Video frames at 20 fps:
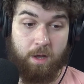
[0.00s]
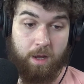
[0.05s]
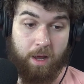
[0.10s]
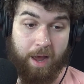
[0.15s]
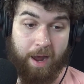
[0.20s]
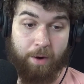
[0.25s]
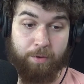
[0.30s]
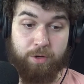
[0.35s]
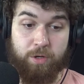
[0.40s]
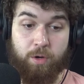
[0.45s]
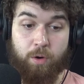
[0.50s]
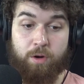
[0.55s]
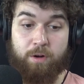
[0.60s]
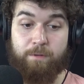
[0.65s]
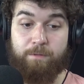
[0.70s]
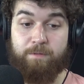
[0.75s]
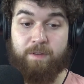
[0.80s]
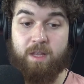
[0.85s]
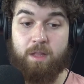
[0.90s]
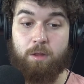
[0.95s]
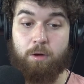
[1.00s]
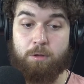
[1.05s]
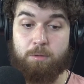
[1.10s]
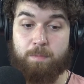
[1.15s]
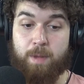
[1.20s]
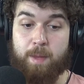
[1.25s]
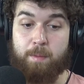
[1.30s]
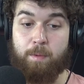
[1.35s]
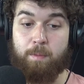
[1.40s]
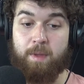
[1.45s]
How are you going to feed those
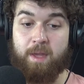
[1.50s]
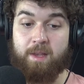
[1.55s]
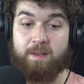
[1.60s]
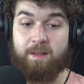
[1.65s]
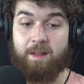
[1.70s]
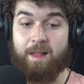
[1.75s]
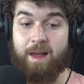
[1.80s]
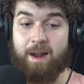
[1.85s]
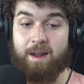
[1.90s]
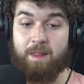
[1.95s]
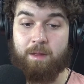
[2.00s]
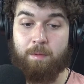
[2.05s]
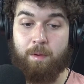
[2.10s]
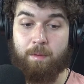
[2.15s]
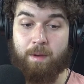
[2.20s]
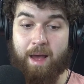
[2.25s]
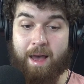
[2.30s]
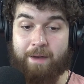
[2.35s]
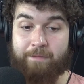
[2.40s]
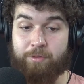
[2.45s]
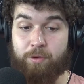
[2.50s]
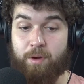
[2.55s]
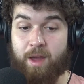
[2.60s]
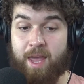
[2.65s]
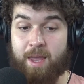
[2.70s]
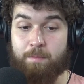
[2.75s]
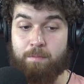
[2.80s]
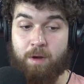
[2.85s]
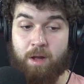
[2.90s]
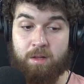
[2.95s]
people? Because a lot of them, after
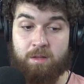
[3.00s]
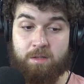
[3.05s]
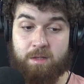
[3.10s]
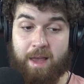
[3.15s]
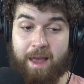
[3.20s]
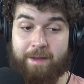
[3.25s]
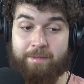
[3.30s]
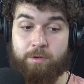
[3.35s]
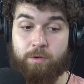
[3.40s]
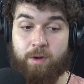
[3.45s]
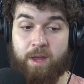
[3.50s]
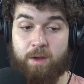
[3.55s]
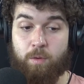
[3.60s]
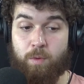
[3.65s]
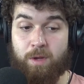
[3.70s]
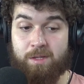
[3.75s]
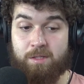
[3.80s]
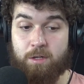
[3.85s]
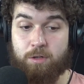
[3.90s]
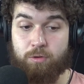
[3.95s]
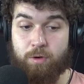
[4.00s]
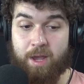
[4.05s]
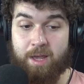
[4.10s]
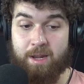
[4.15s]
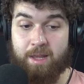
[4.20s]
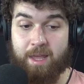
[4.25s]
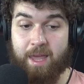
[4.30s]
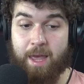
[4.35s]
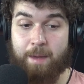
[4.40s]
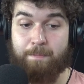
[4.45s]
8 months, after 8 weeks of
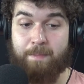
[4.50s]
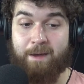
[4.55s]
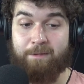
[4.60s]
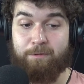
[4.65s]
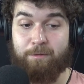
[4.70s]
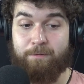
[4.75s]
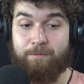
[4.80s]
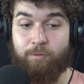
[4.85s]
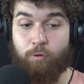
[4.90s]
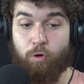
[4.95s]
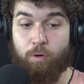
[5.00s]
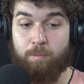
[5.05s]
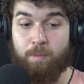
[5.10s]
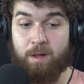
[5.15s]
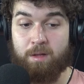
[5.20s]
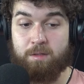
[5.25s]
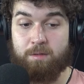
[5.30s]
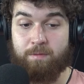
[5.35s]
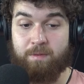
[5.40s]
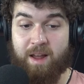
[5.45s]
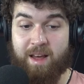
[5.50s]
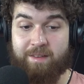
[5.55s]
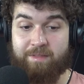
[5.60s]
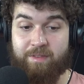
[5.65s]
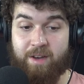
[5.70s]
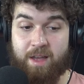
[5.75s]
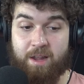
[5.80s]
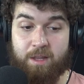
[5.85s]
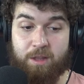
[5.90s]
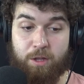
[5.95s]
training camp, after 4 months of not
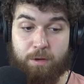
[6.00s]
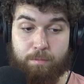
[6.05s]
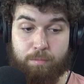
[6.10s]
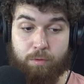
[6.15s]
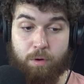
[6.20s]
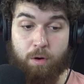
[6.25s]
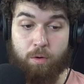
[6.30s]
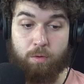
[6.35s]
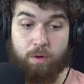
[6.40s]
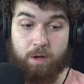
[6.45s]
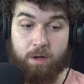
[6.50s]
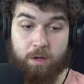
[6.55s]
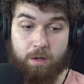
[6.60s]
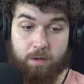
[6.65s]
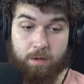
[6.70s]
fighting, they're broke.